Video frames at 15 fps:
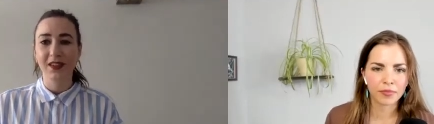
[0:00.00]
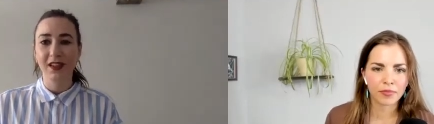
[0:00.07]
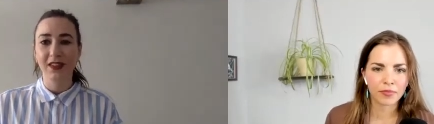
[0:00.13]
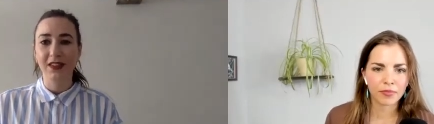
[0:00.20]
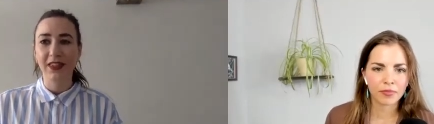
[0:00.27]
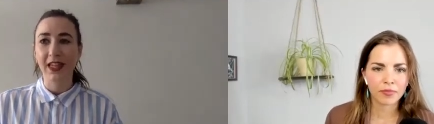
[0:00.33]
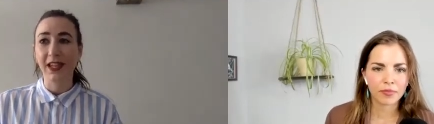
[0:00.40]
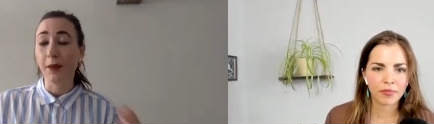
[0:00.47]

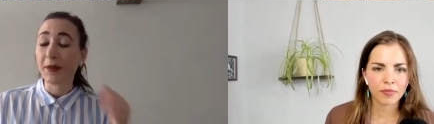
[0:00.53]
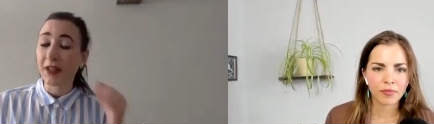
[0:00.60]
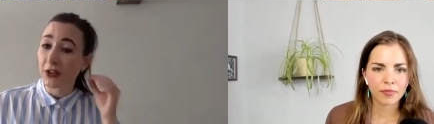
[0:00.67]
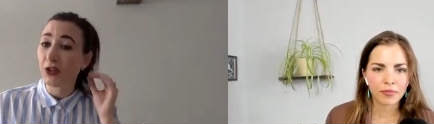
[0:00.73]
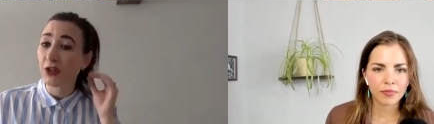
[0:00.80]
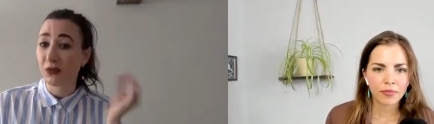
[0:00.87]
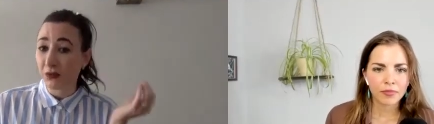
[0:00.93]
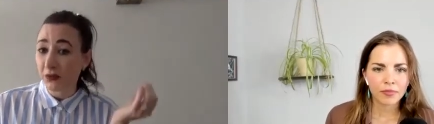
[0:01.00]

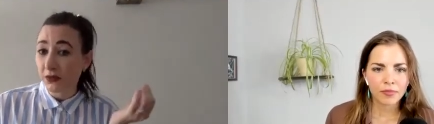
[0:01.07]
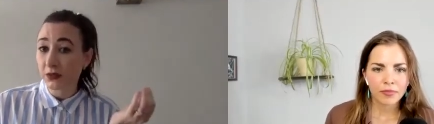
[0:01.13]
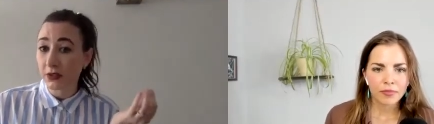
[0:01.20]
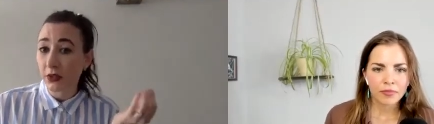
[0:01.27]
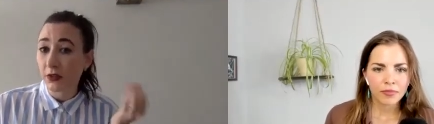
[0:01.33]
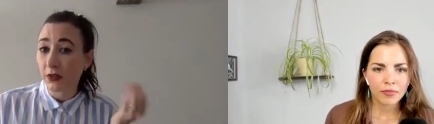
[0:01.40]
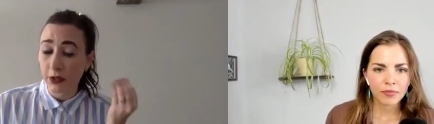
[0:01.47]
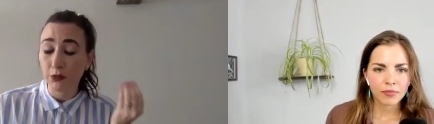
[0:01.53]
Speaker 1: You're
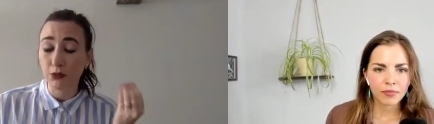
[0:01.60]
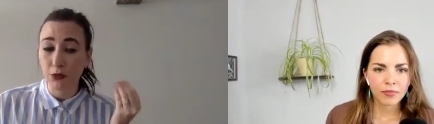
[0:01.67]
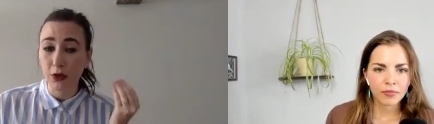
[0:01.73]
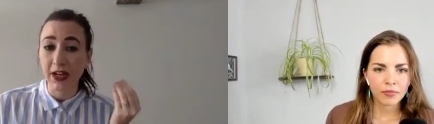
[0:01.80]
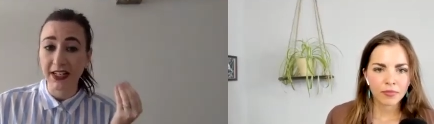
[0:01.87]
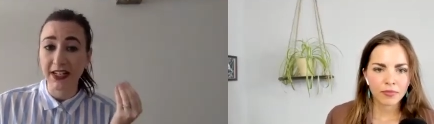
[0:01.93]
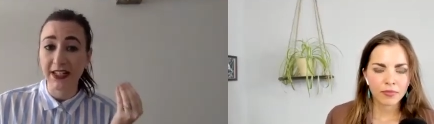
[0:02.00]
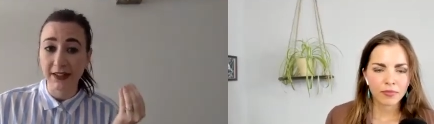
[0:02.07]
literally
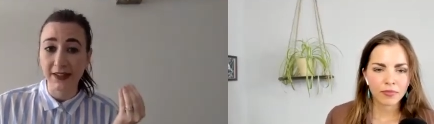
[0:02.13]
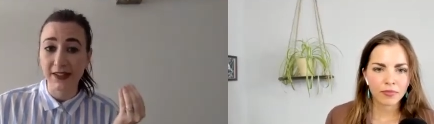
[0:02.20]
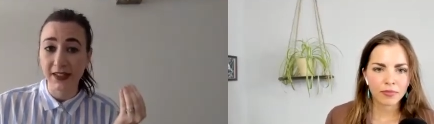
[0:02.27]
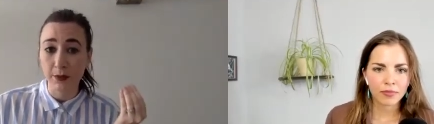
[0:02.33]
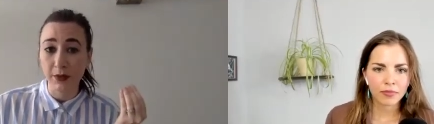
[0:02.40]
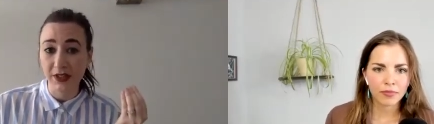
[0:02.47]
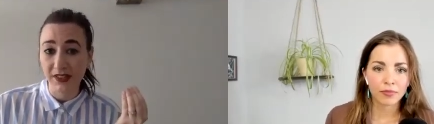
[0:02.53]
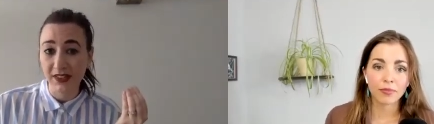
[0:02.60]
right in
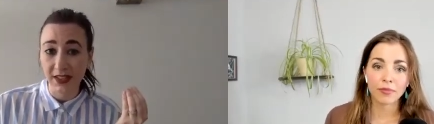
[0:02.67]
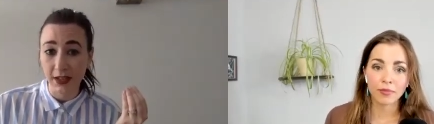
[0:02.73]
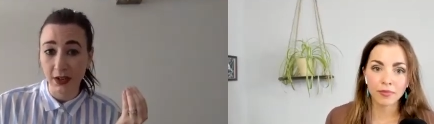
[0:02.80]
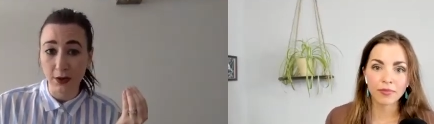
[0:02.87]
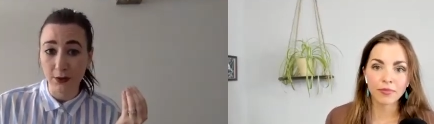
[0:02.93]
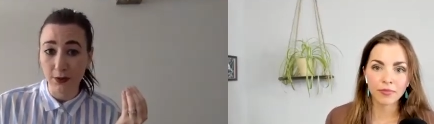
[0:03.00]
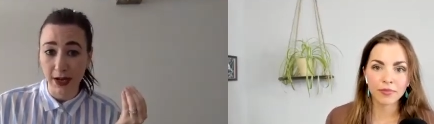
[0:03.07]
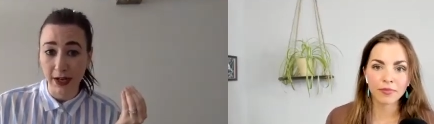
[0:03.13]
someone's
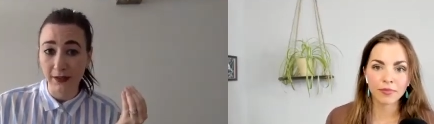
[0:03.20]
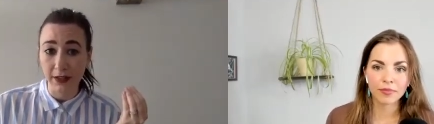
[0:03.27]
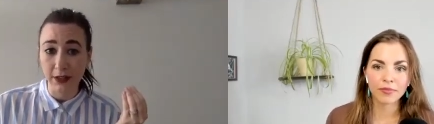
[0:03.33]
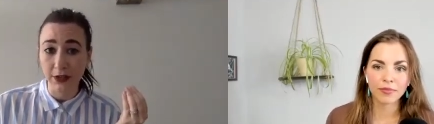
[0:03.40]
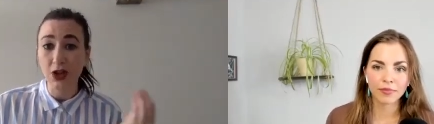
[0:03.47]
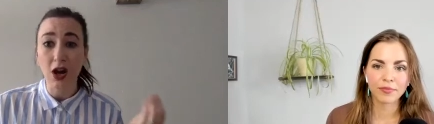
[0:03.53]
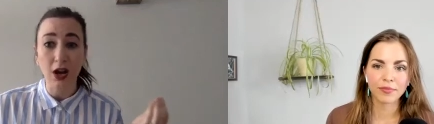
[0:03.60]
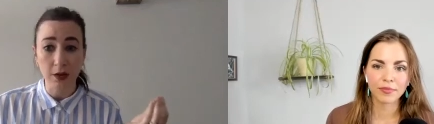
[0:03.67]
ear, right? Like
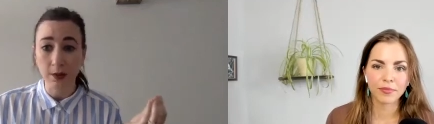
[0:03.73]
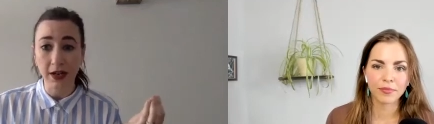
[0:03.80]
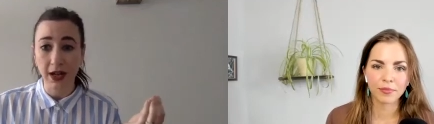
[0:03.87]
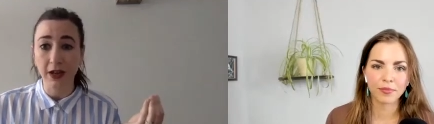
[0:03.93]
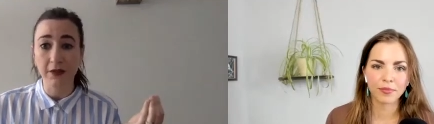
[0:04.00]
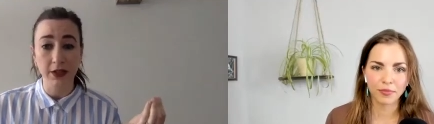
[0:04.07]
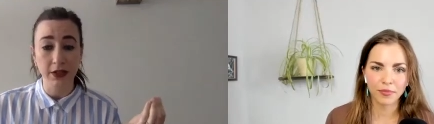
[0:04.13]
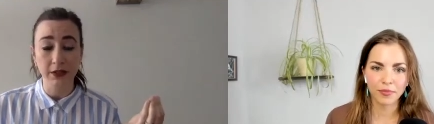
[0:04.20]
talk about
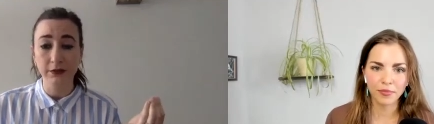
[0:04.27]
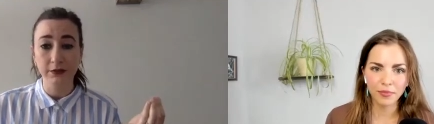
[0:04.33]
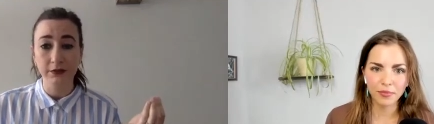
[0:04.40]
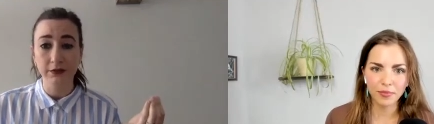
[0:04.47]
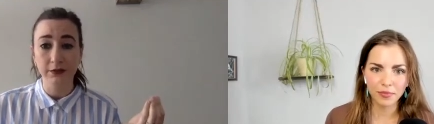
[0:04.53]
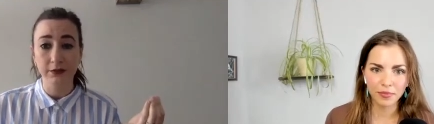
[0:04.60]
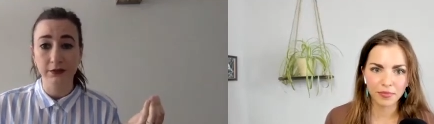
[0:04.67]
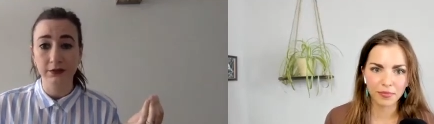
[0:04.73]
having
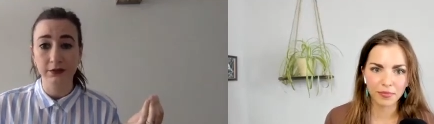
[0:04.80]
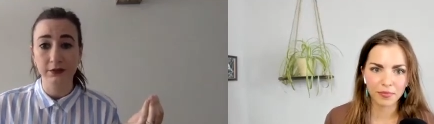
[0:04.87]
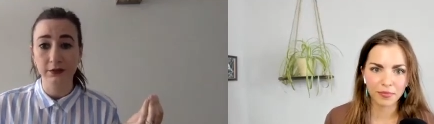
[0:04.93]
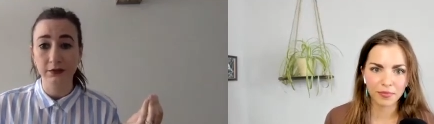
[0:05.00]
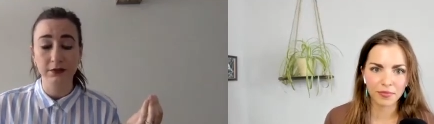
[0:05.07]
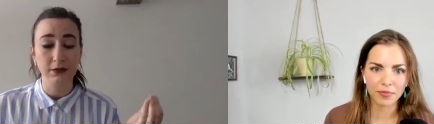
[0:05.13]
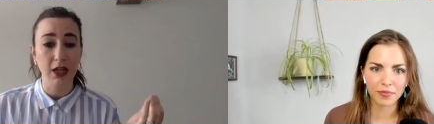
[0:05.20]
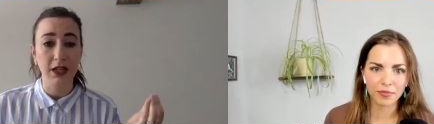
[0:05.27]

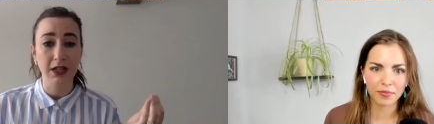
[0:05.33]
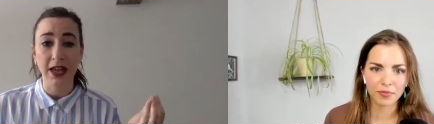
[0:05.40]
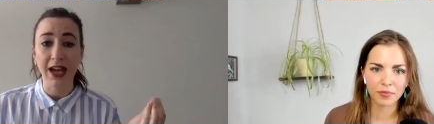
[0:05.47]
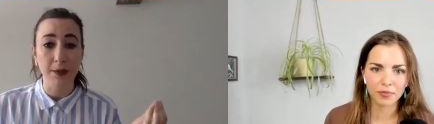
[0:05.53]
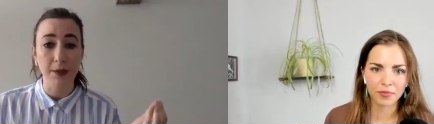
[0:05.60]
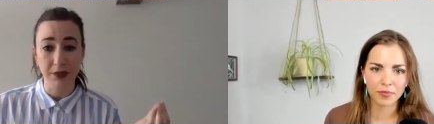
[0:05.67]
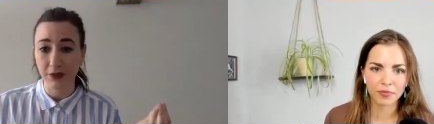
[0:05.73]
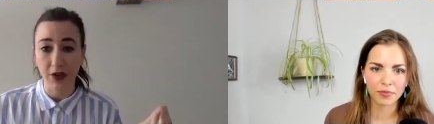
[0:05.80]
a
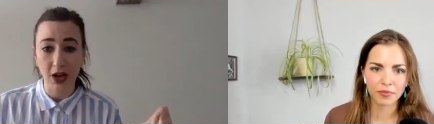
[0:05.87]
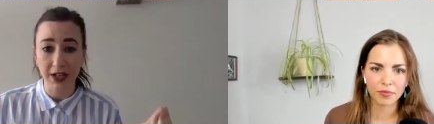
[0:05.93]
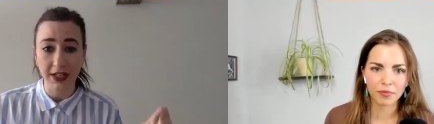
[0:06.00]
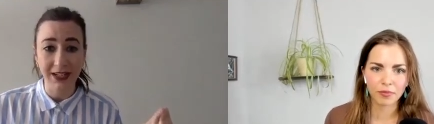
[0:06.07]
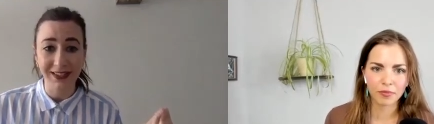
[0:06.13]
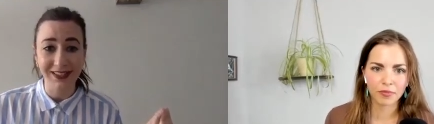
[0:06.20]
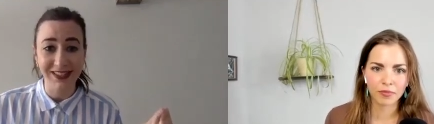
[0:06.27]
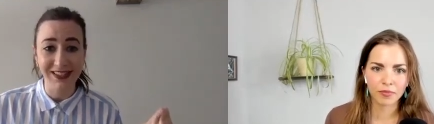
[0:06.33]
captive
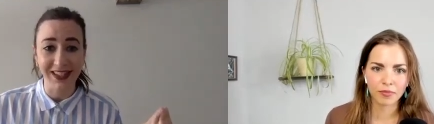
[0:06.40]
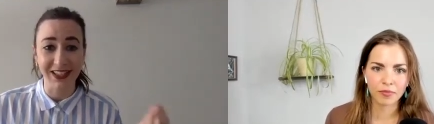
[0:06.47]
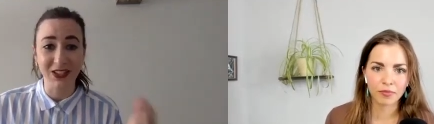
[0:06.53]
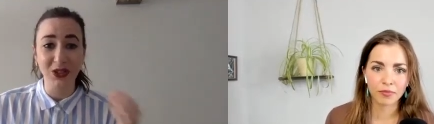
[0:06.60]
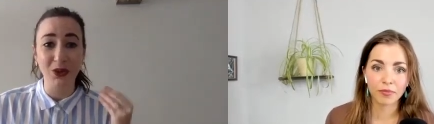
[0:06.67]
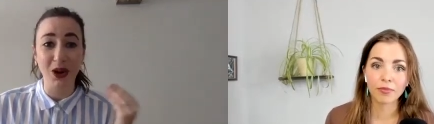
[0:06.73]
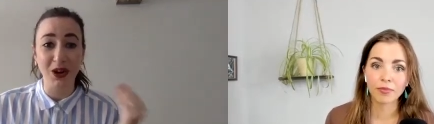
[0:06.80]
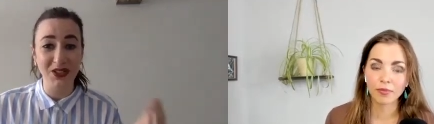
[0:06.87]
audience. Like
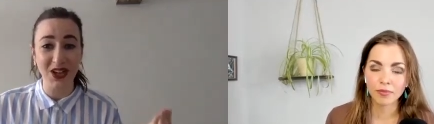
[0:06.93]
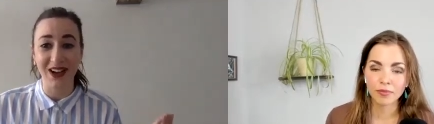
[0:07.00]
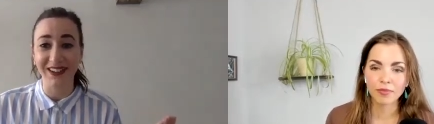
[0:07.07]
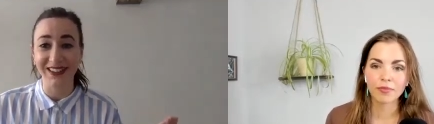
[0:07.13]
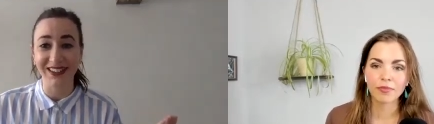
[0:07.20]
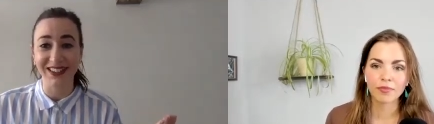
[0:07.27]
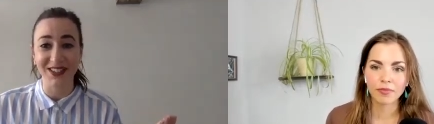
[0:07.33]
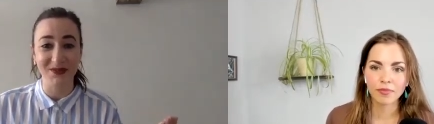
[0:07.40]
you are
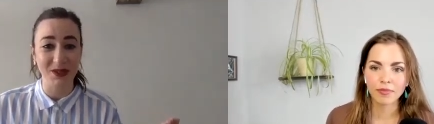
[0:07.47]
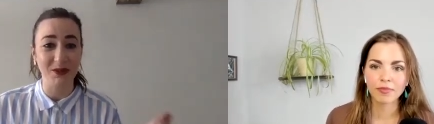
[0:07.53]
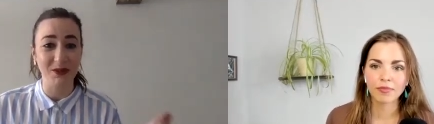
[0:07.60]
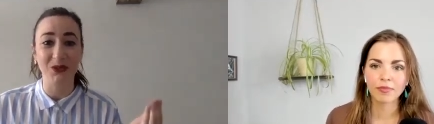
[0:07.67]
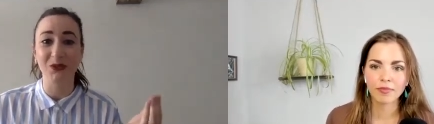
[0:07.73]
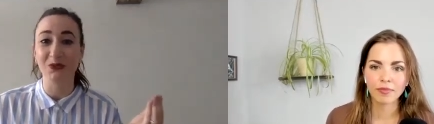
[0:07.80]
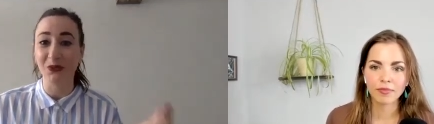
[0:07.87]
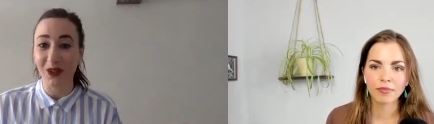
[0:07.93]
talking to
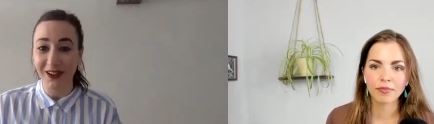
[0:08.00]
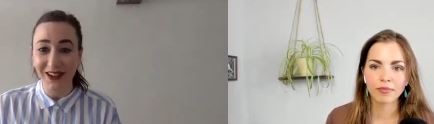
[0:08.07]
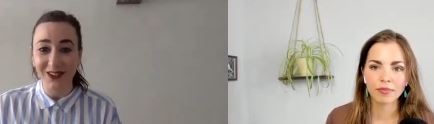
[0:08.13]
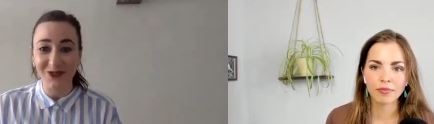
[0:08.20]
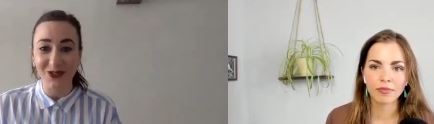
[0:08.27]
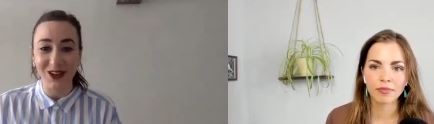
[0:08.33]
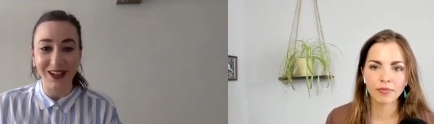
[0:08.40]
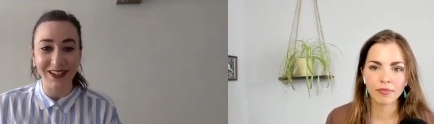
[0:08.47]
people
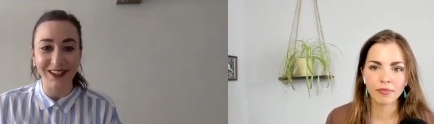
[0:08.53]
one-on-one.